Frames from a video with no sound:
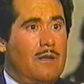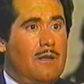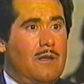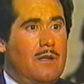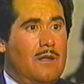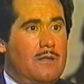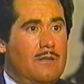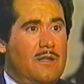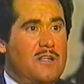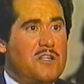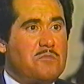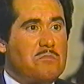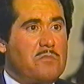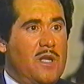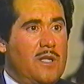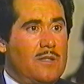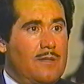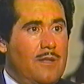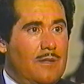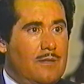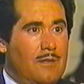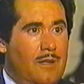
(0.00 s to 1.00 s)
and that's my
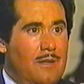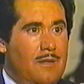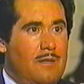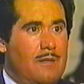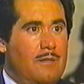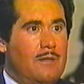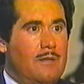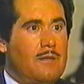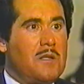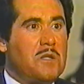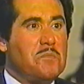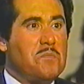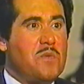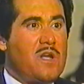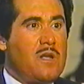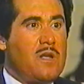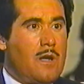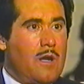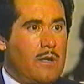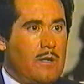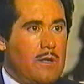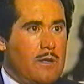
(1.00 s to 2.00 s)
dignity and my
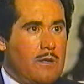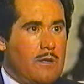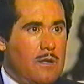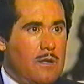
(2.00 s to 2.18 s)
honor.